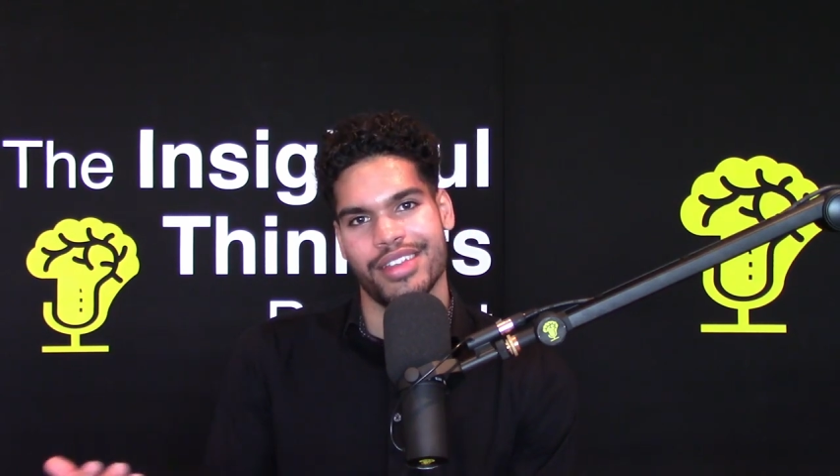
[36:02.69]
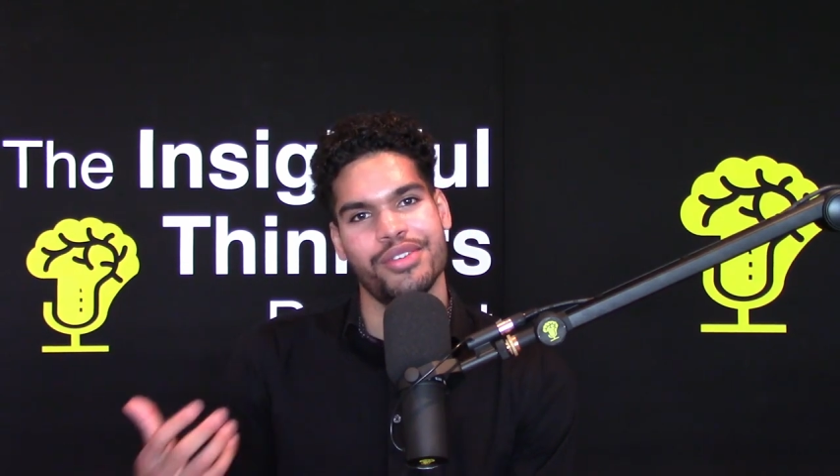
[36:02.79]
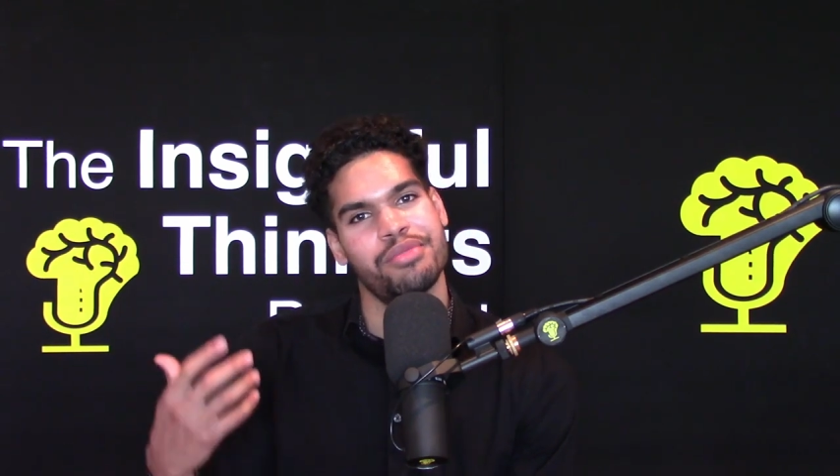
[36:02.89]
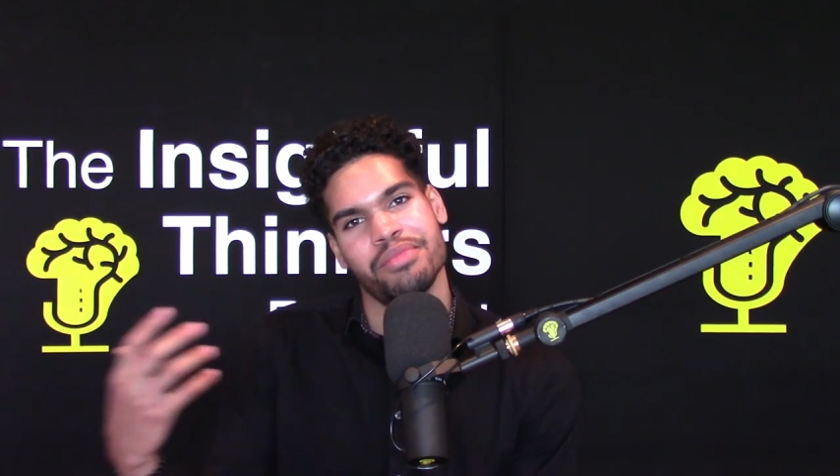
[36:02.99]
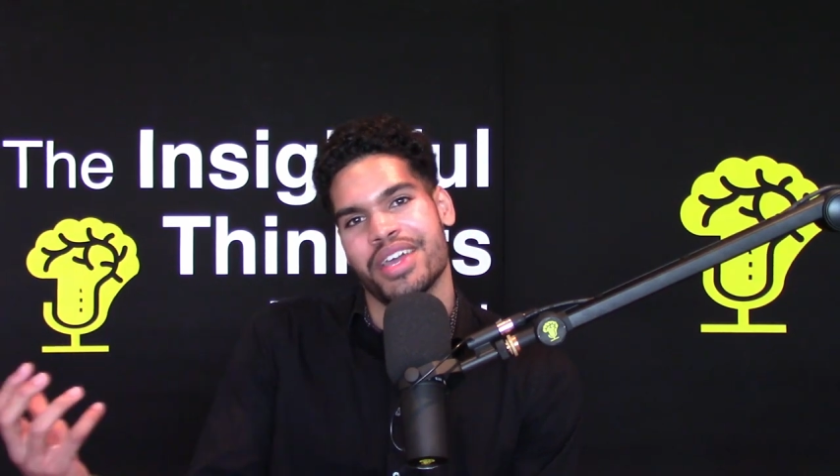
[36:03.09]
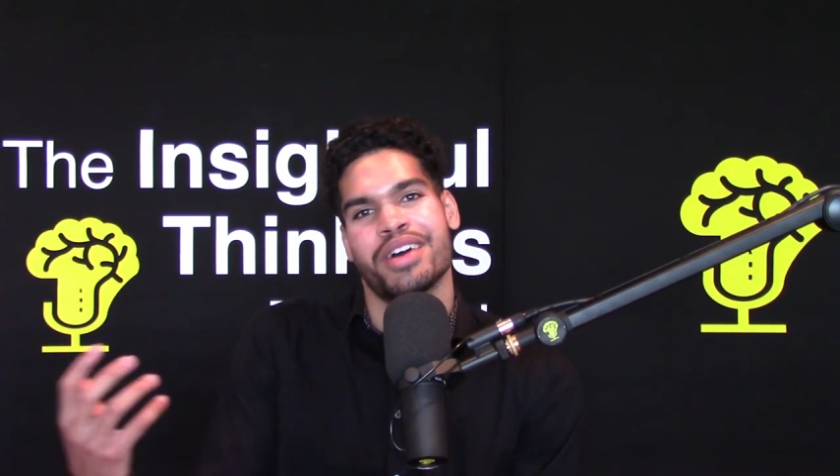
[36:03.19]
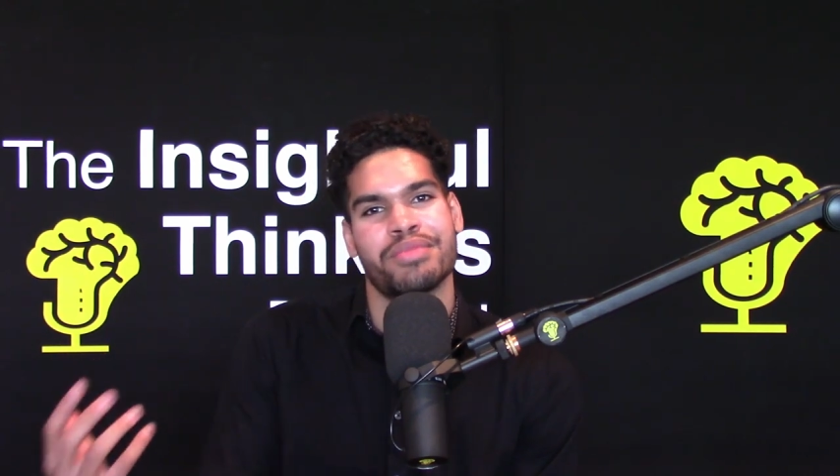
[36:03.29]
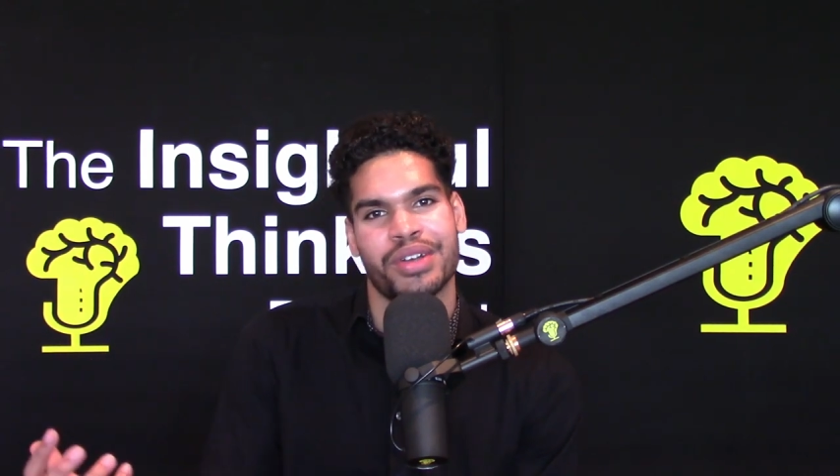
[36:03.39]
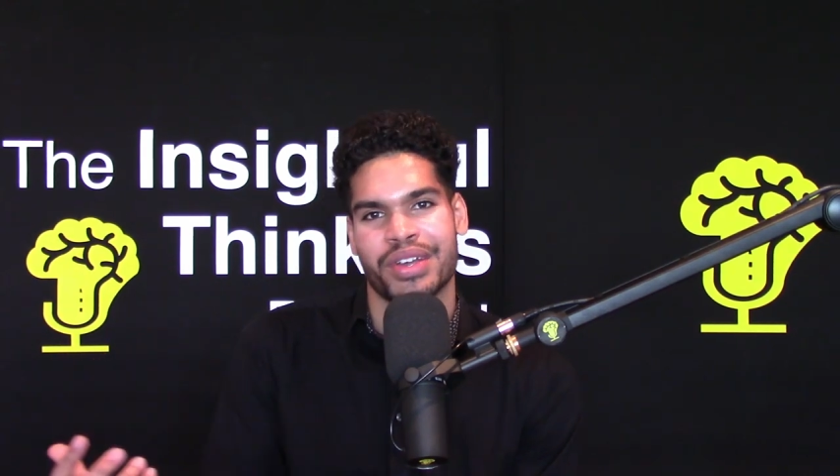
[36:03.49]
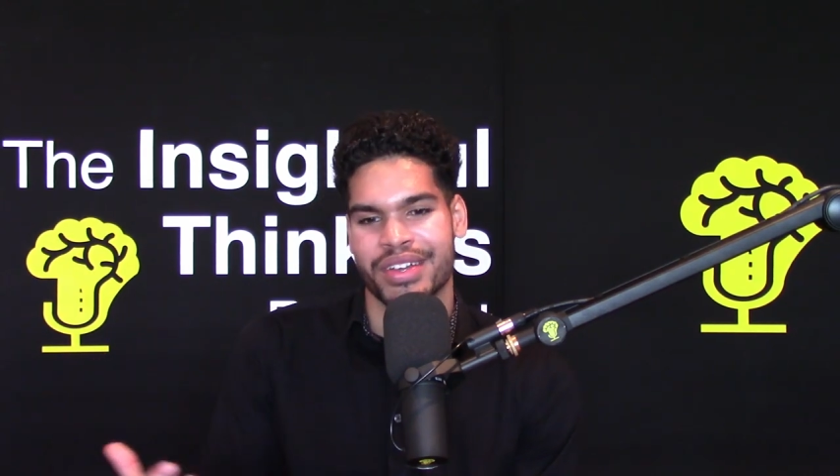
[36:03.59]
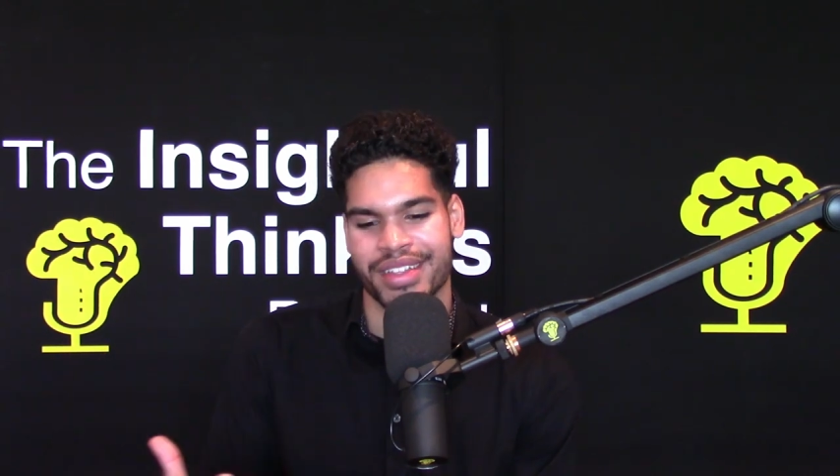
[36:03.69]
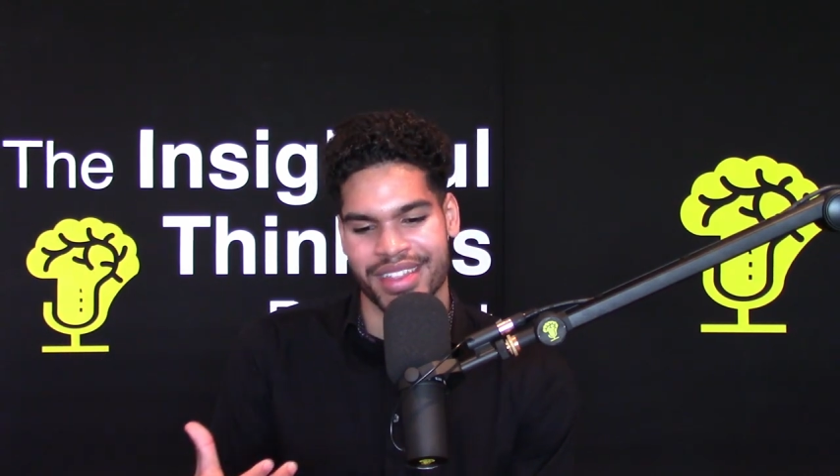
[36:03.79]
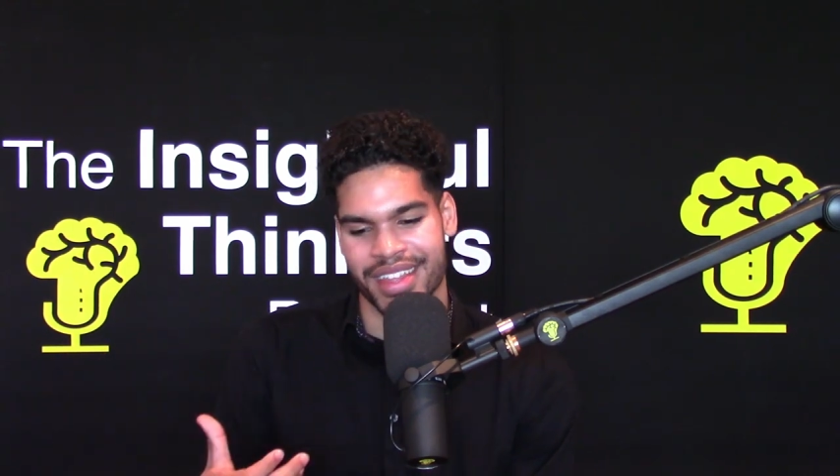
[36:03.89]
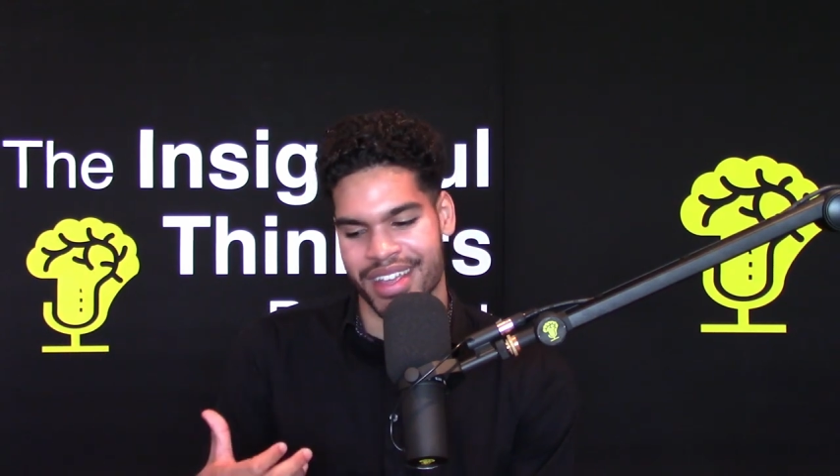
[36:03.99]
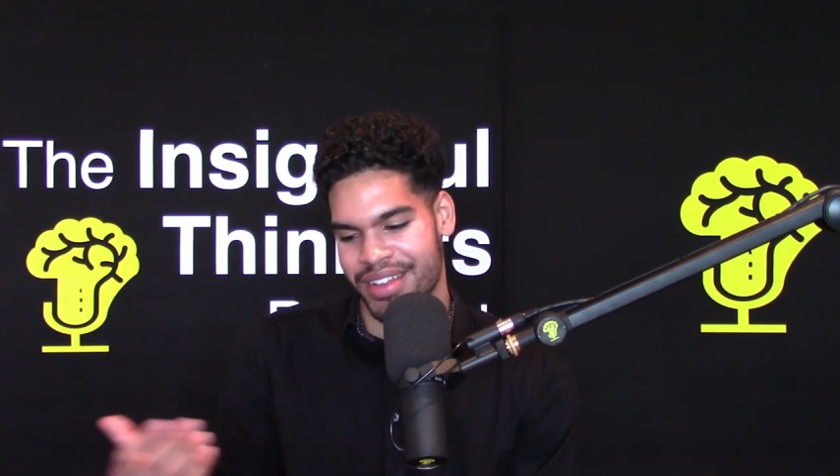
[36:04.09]
and you can become a critical
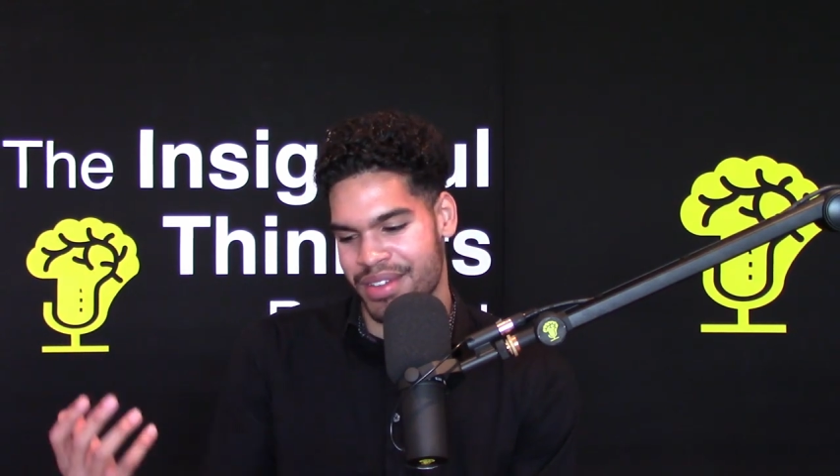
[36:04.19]
thinker.